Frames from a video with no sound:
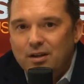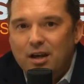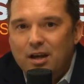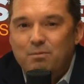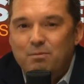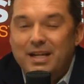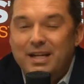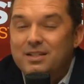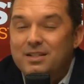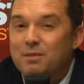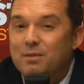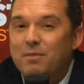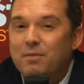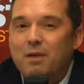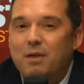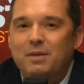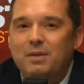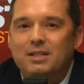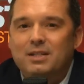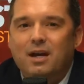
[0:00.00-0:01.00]
It means it
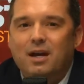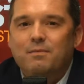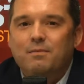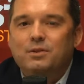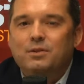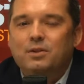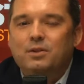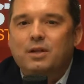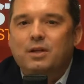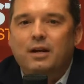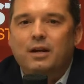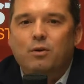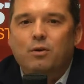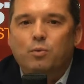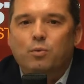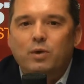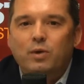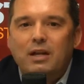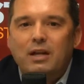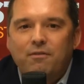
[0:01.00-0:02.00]
might be time to look at a
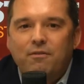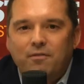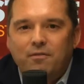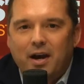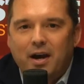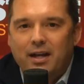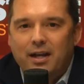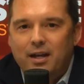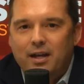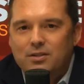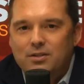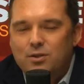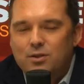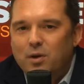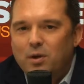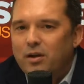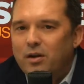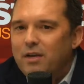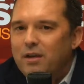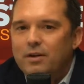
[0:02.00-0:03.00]
refinance
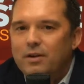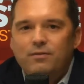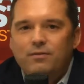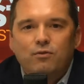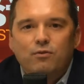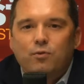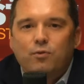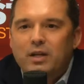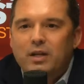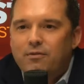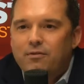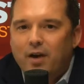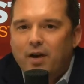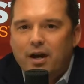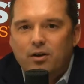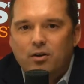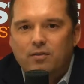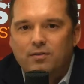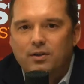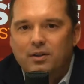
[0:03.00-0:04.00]
as well. Even if you've
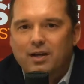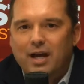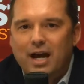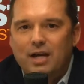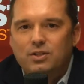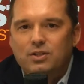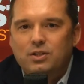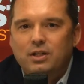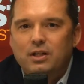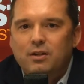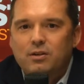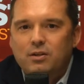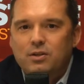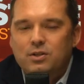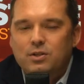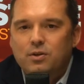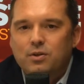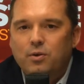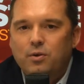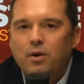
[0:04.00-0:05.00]
refied over the last year or
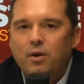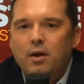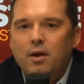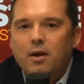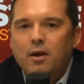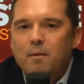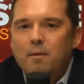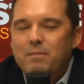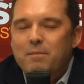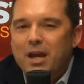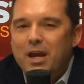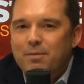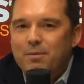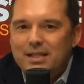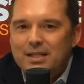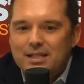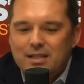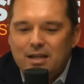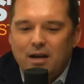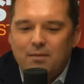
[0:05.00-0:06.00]
two,
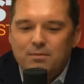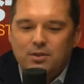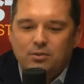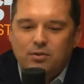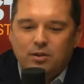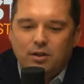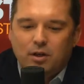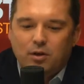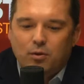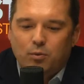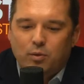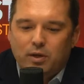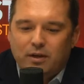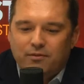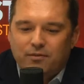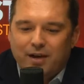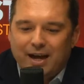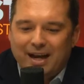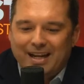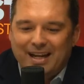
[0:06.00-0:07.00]
maybe it's time to look at
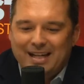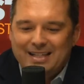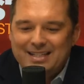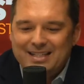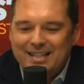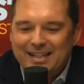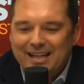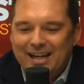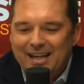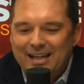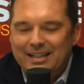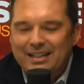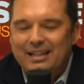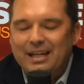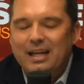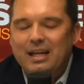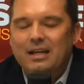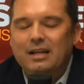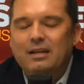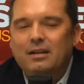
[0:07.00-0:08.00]
refinancing
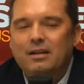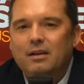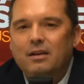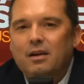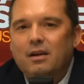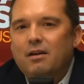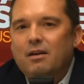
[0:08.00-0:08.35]
again.